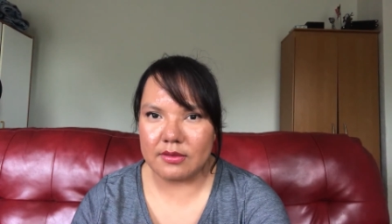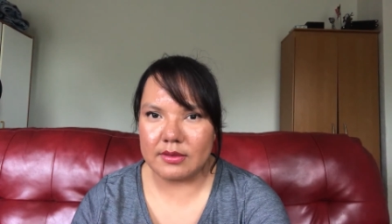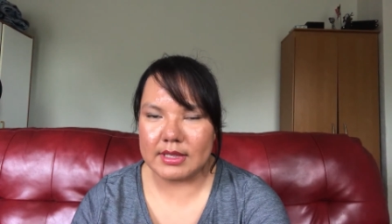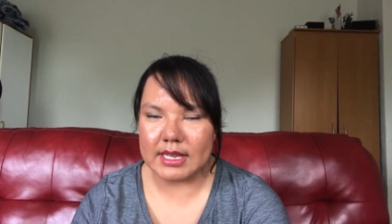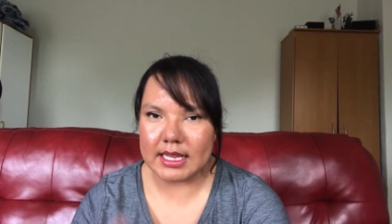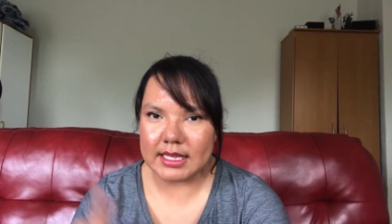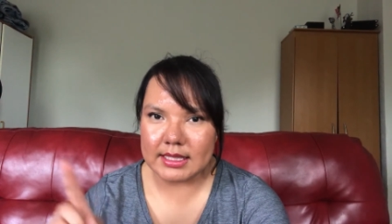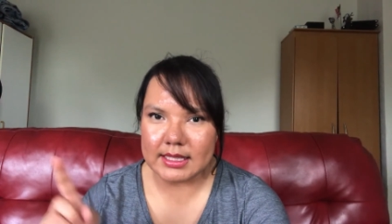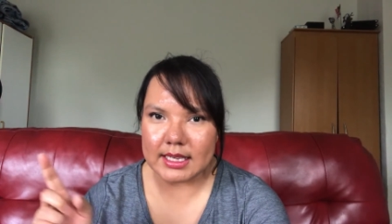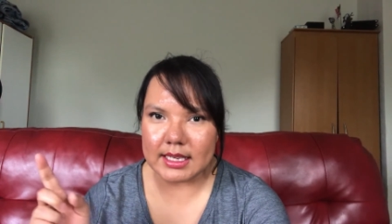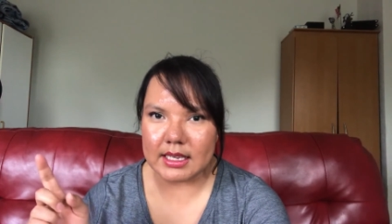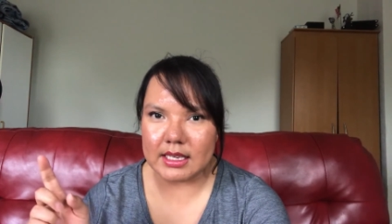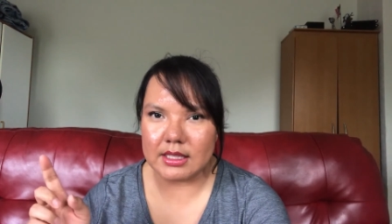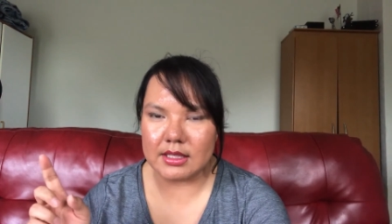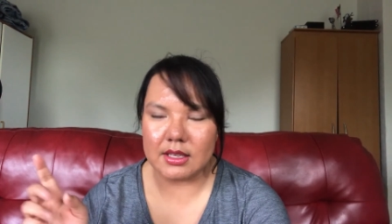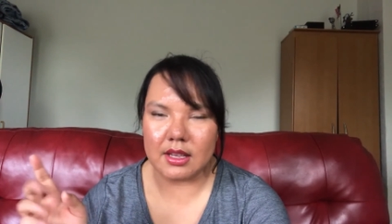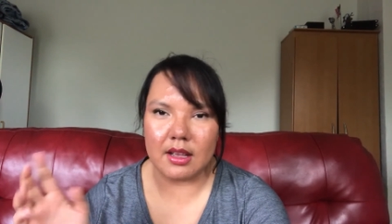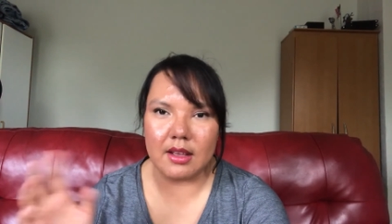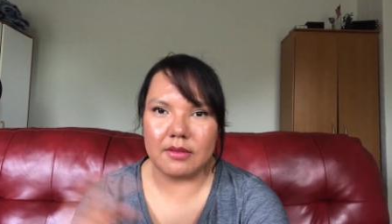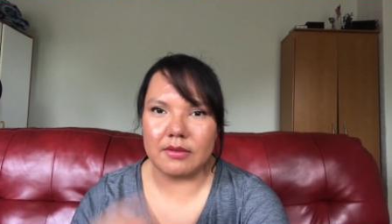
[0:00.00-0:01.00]
10
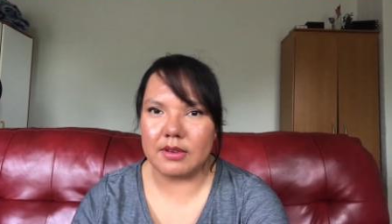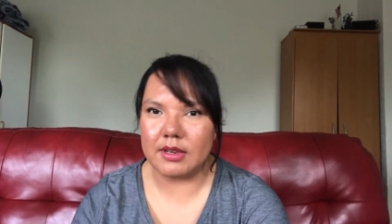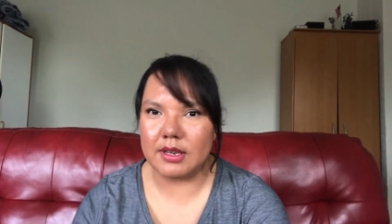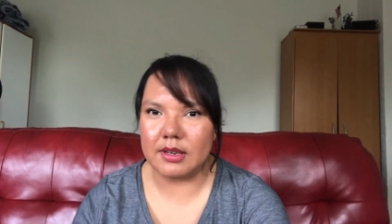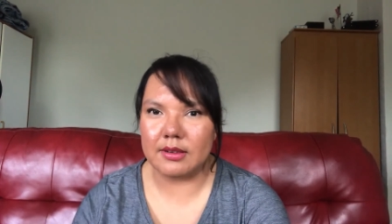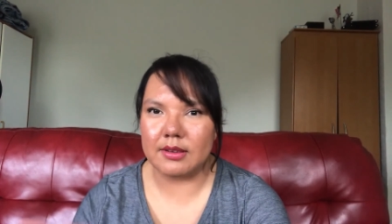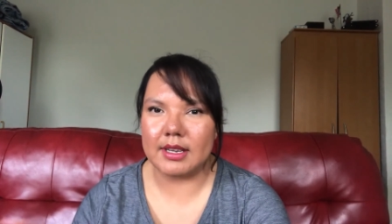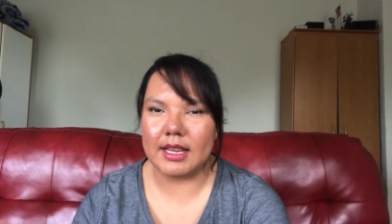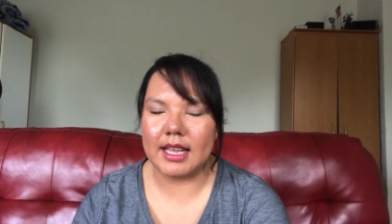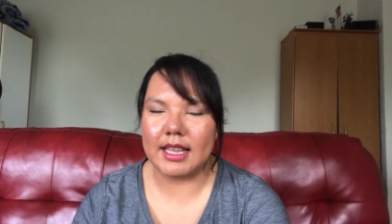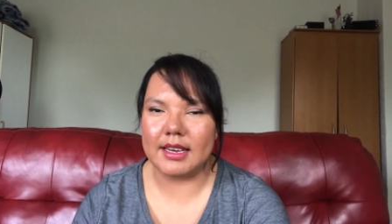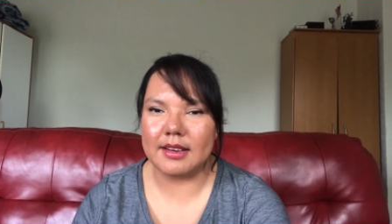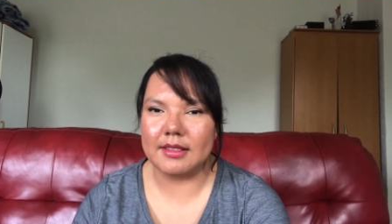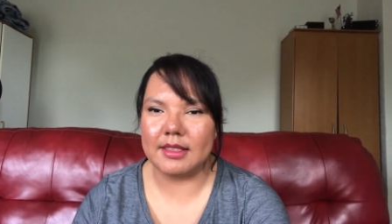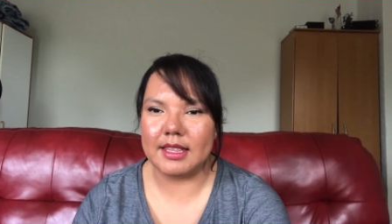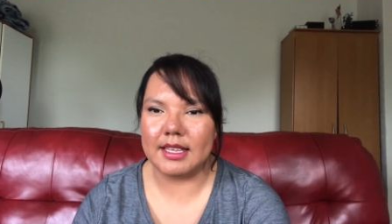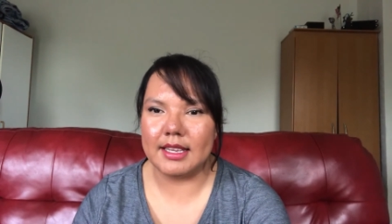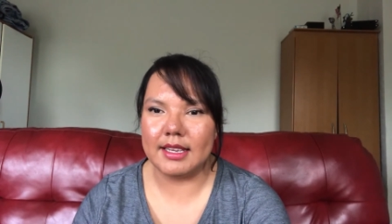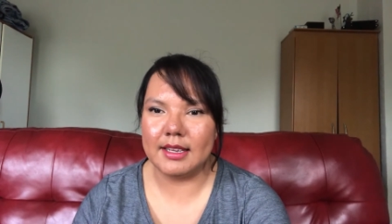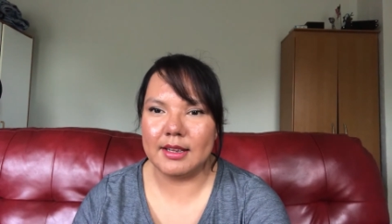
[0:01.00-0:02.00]
seconds off, you know, kind of
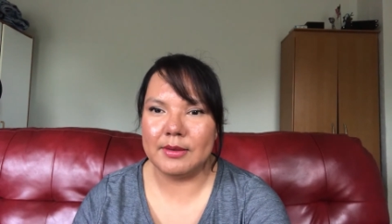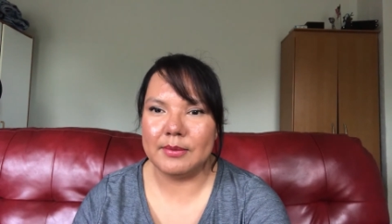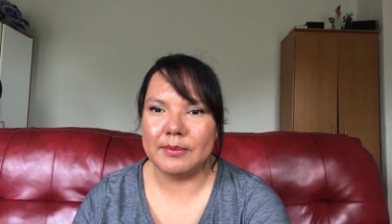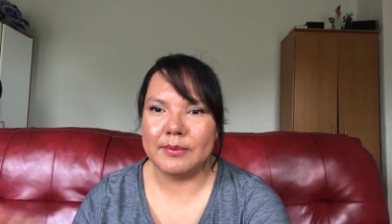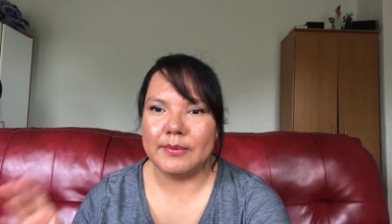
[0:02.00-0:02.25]
thing.